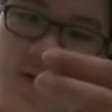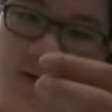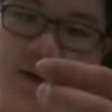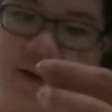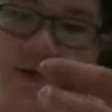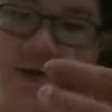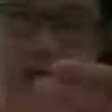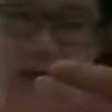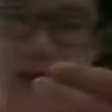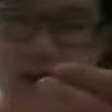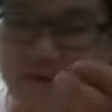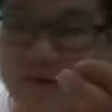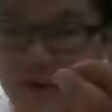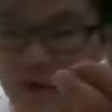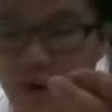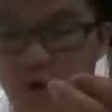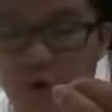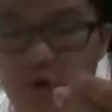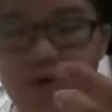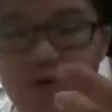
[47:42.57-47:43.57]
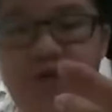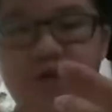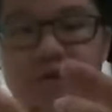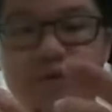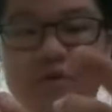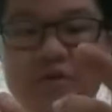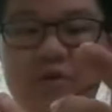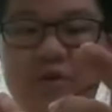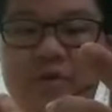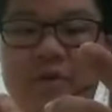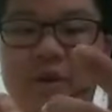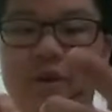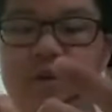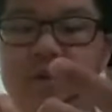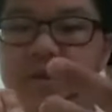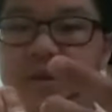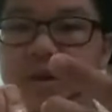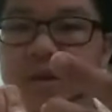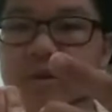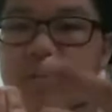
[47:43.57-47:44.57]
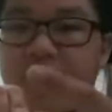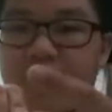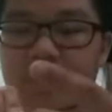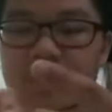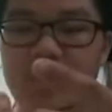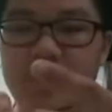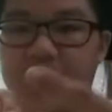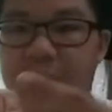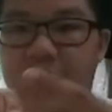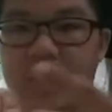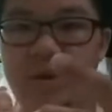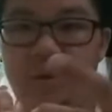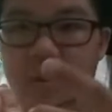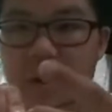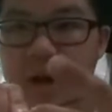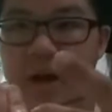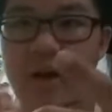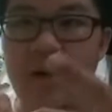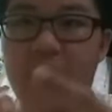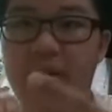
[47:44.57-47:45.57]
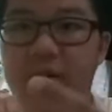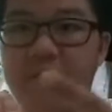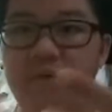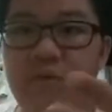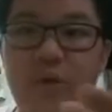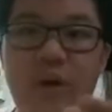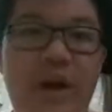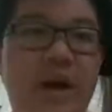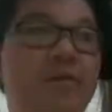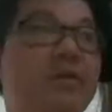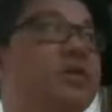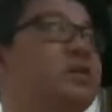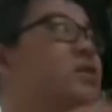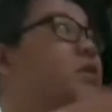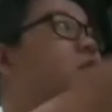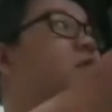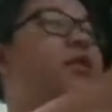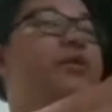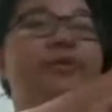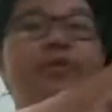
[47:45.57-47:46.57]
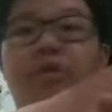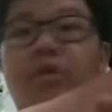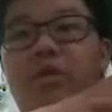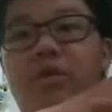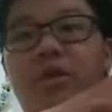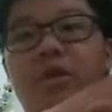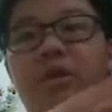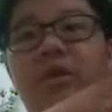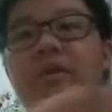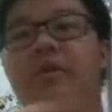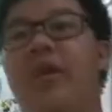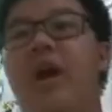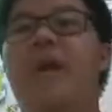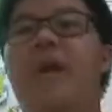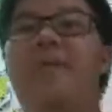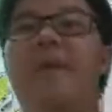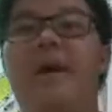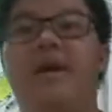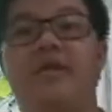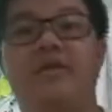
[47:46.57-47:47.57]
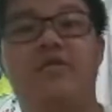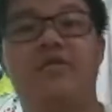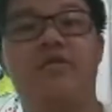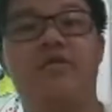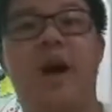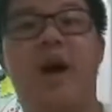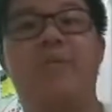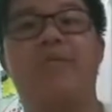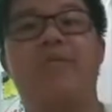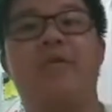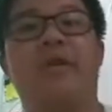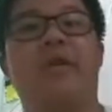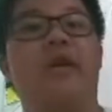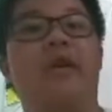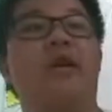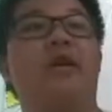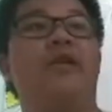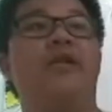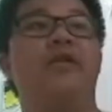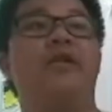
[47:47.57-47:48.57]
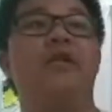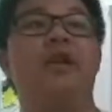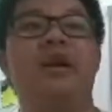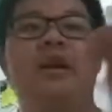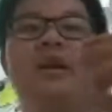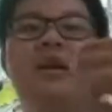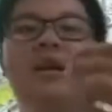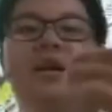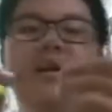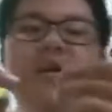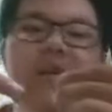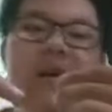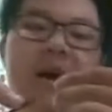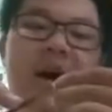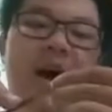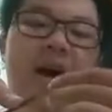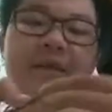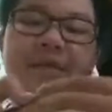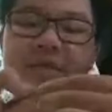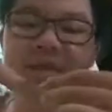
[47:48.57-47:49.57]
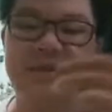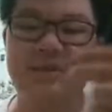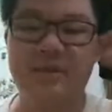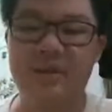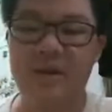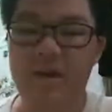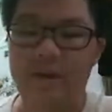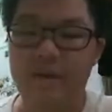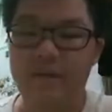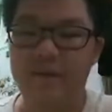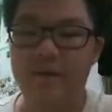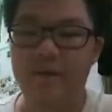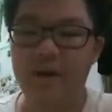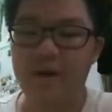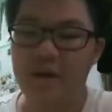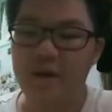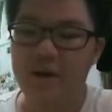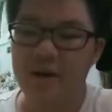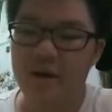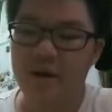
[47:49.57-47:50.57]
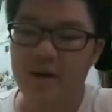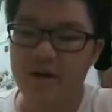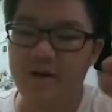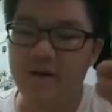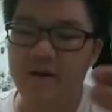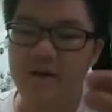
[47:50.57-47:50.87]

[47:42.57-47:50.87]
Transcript: have the orange version of it, which by the way, when I was looking for that bag of crap right there, I've seen the